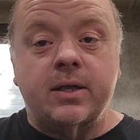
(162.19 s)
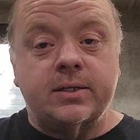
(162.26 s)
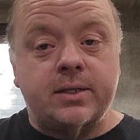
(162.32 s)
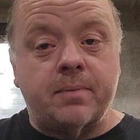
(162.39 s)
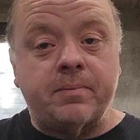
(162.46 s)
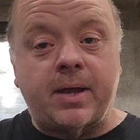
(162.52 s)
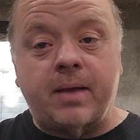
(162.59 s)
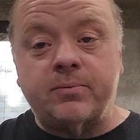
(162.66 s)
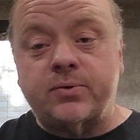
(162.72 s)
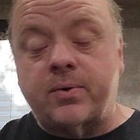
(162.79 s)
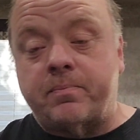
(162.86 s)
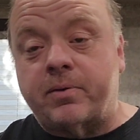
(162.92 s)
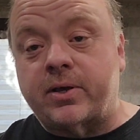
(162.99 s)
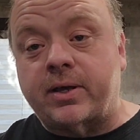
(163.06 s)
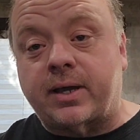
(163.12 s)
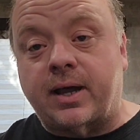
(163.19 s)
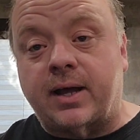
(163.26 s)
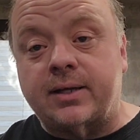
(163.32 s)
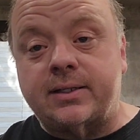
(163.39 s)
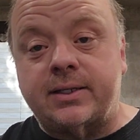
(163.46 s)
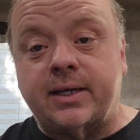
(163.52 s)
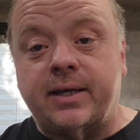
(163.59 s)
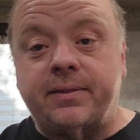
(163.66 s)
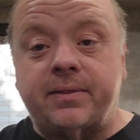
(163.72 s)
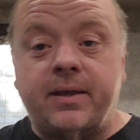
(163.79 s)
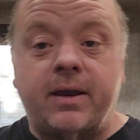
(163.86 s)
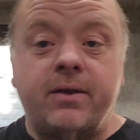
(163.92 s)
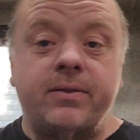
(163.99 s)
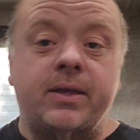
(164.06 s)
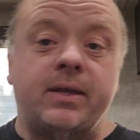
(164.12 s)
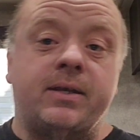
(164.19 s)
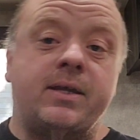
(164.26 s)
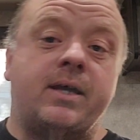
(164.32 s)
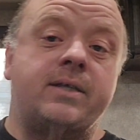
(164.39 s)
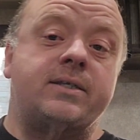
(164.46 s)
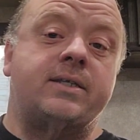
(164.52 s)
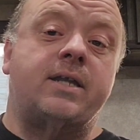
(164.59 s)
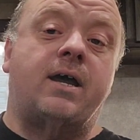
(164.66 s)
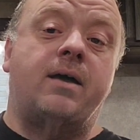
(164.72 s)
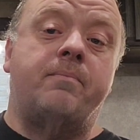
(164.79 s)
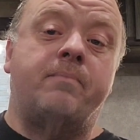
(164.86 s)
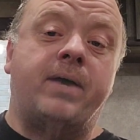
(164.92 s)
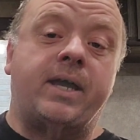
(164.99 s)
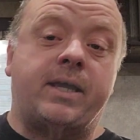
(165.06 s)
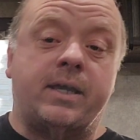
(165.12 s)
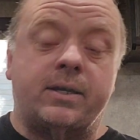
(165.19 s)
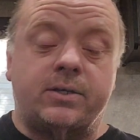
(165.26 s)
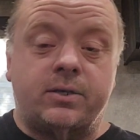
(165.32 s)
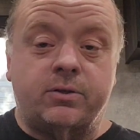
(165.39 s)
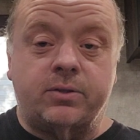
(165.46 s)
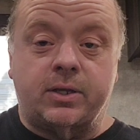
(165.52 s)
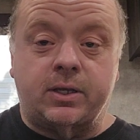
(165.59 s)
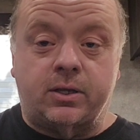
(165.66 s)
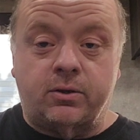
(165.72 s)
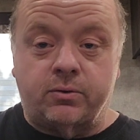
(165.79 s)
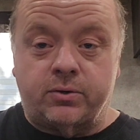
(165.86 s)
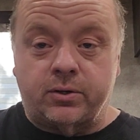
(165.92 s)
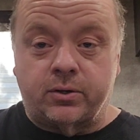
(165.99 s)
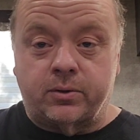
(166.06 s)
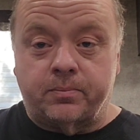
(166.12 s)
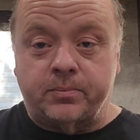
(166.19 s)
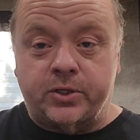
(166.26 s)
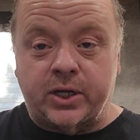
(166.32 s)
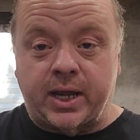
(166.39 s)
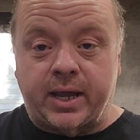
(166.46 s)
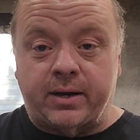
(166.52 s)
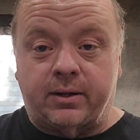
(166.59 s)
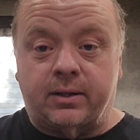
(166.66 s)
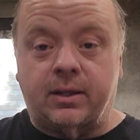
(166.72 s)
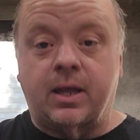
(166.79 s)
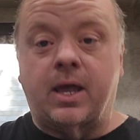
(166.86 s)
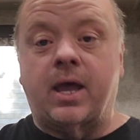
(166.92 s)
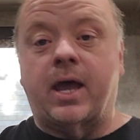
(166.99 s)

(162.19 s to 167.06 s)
Sometimes we put content there that does not make it to the YouTube channel.